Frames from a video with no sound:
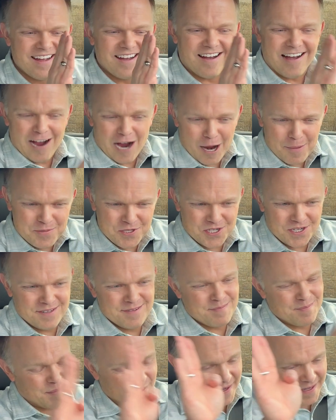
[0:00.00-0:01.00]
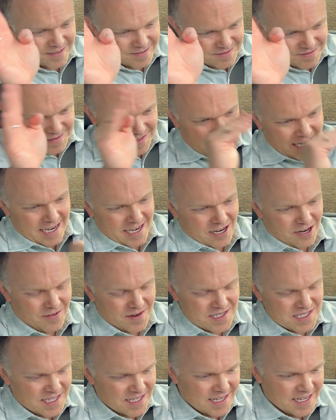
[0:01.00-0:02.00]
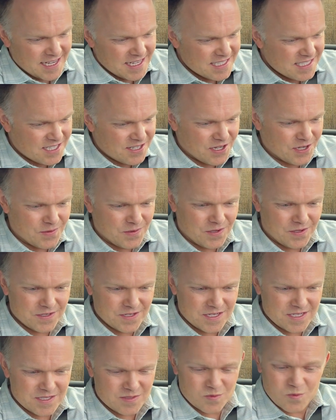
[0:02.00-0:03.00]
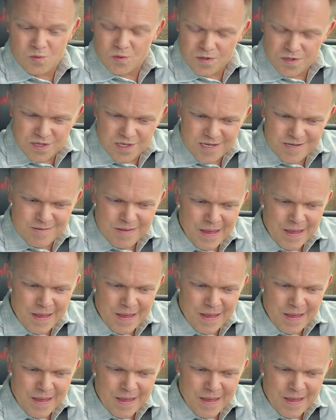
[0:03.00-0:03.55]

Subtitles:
option, but I always think heated steering wheel is worth it.